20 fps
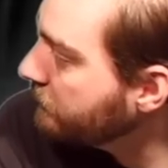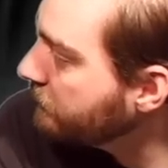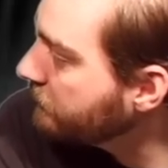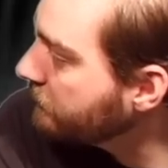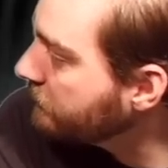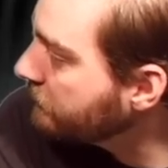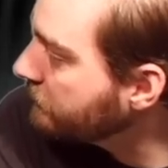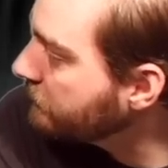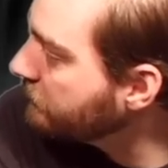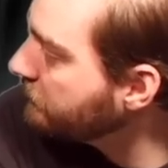
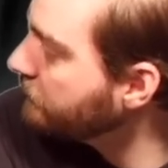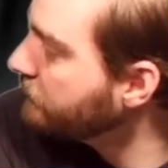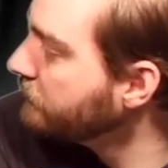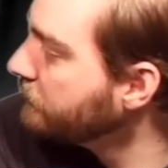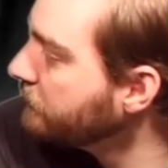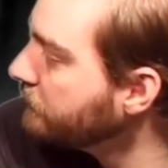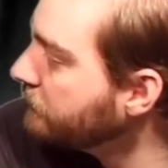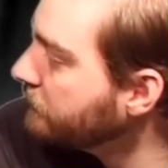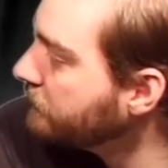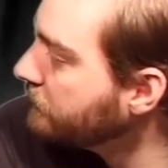
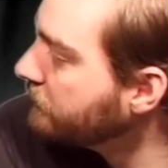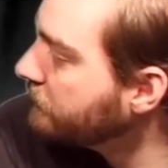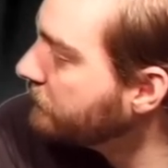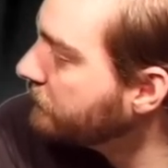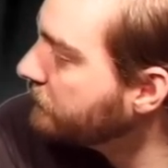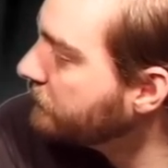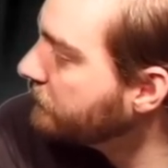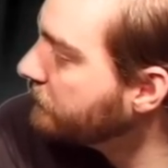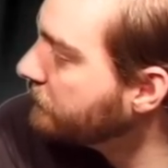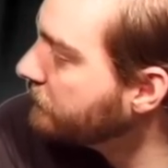
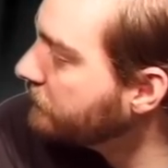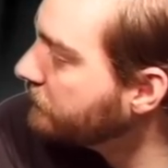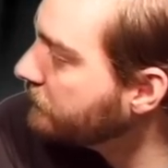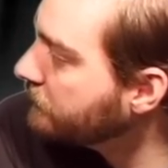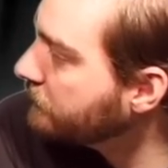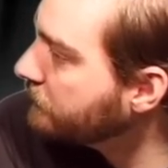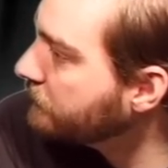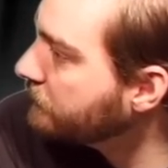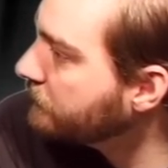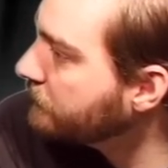
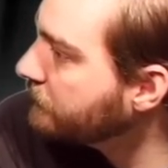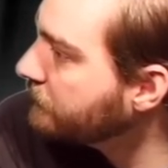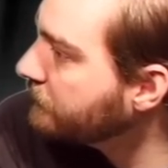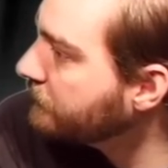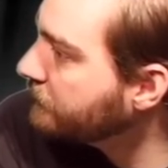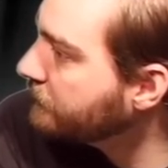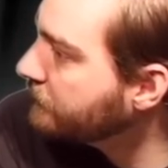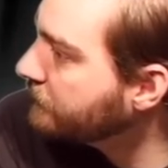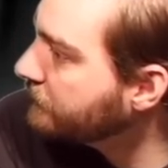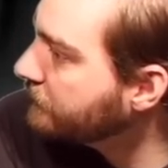
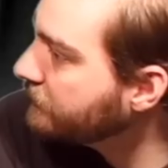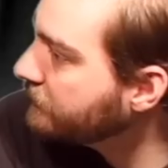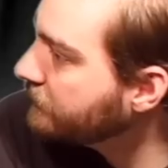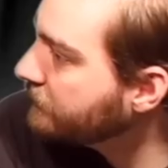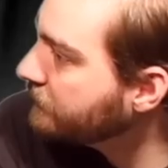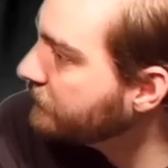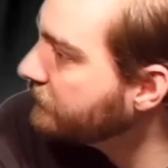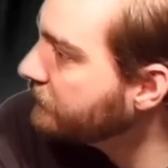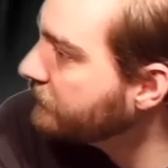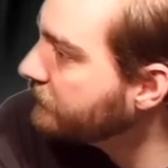
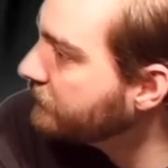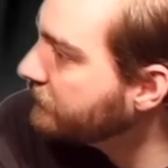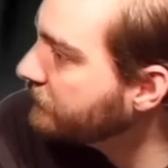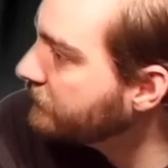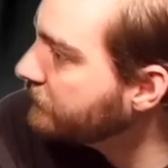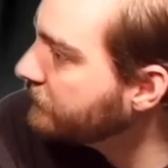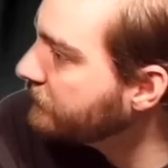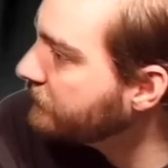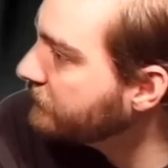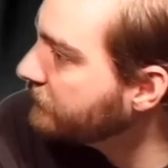
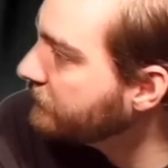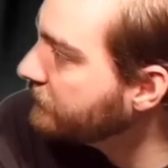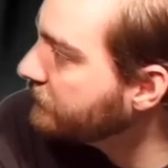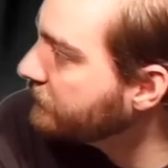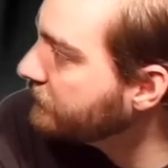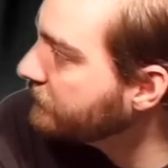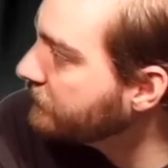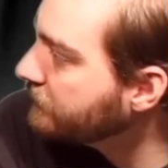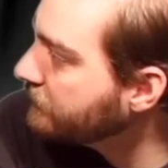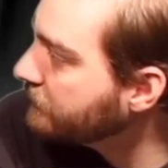
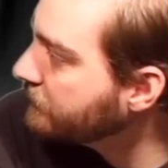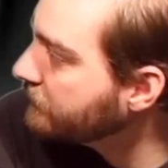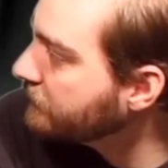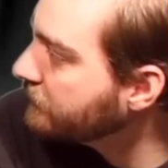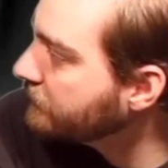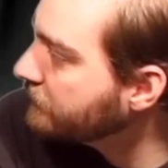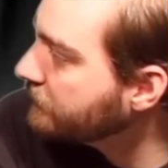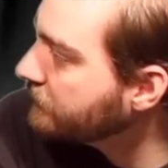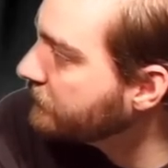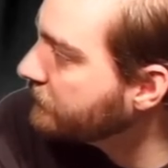
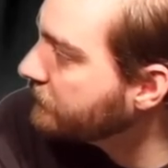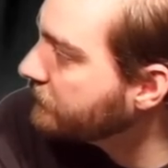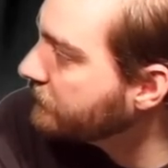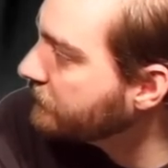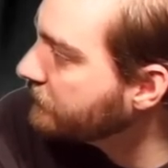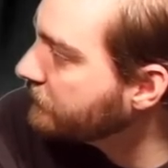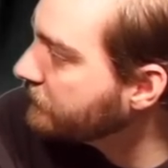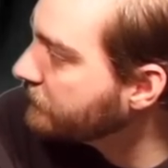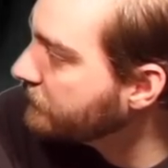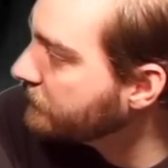
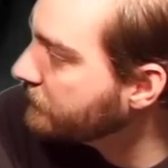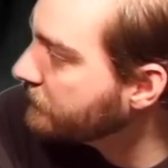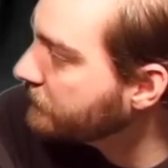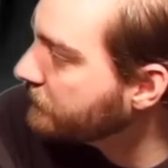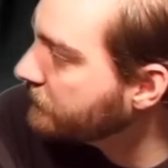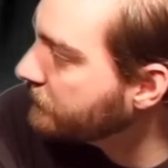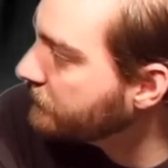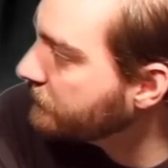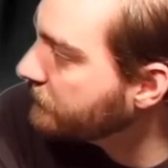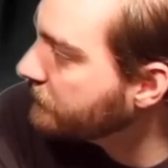
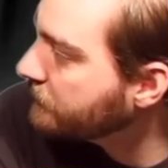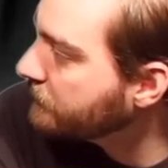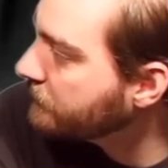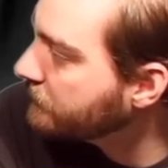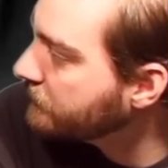(silent)